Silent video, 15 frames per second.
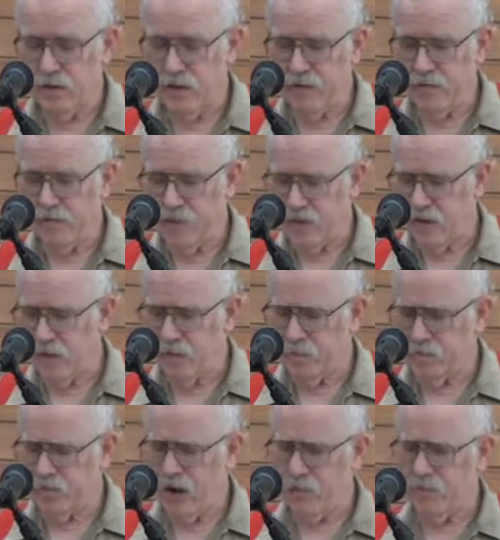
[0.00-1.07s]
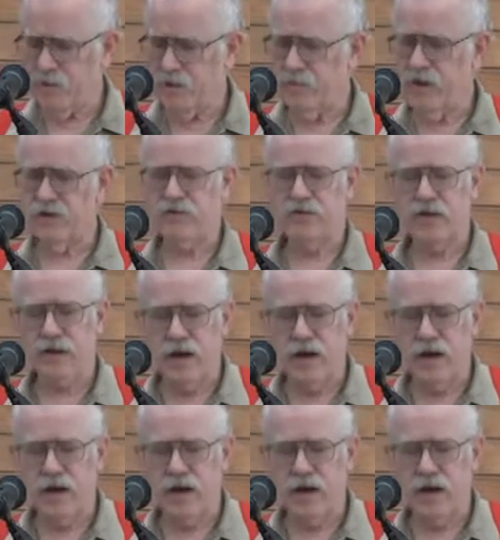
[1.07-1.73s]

le- the property meets the